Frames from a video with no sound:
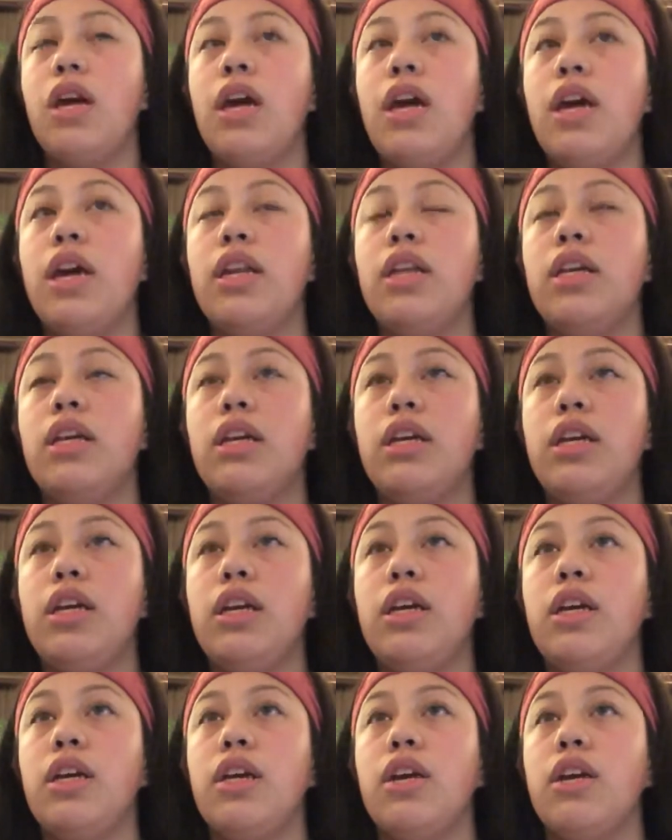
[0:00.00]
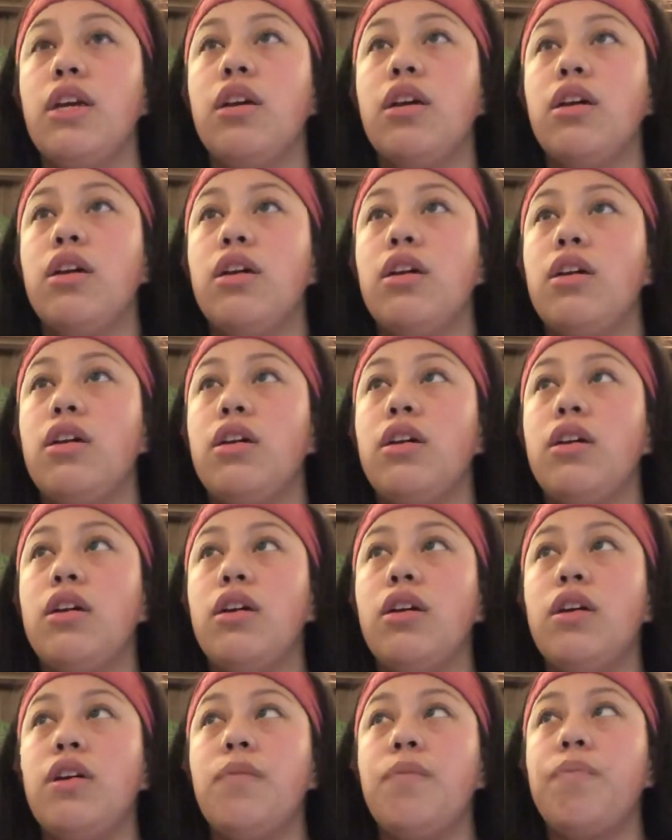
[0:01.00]
and he
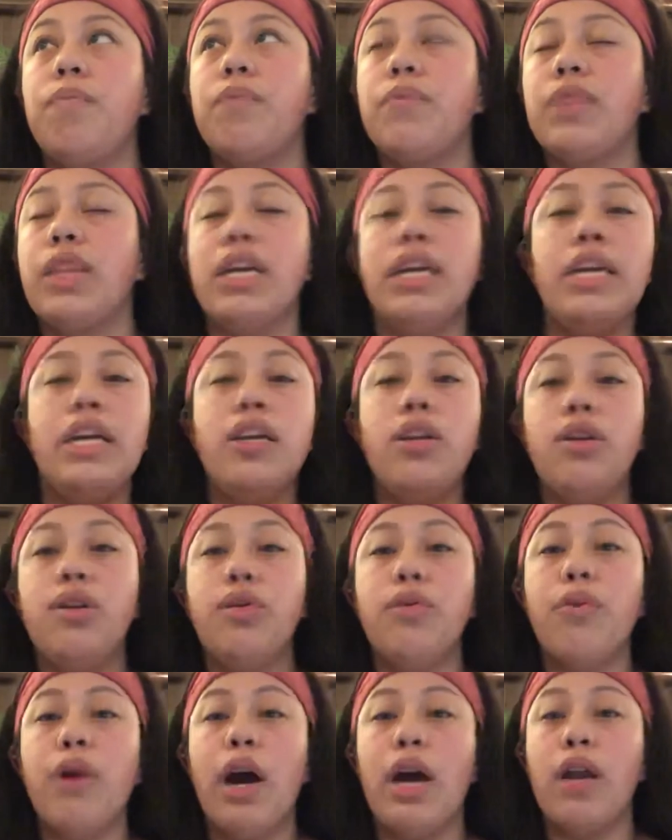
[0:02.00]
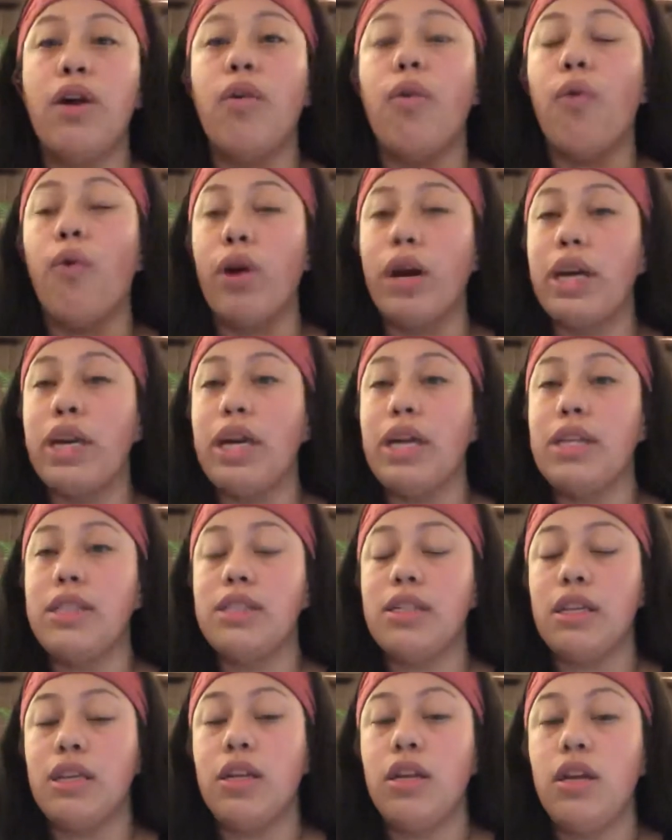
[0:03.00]
knew how to organize
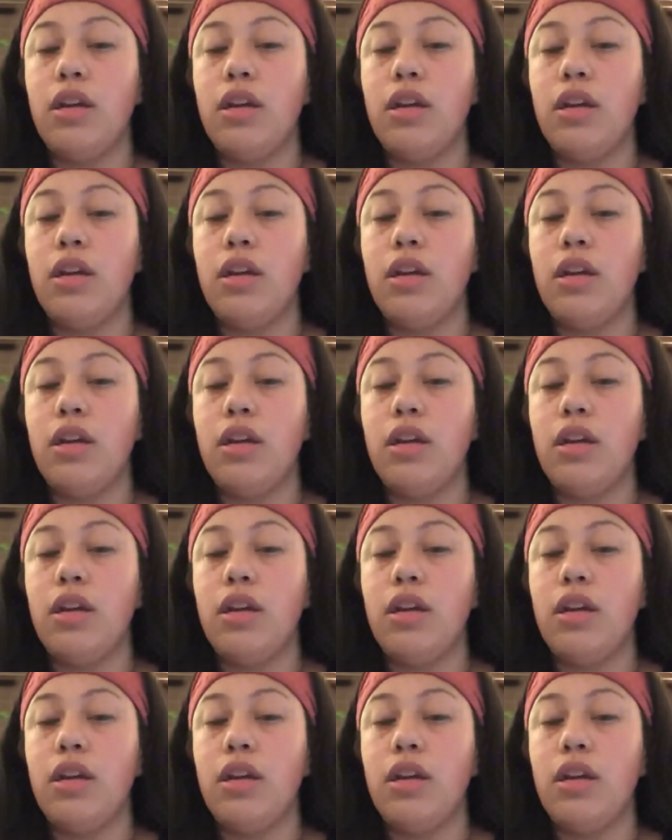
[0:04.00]
it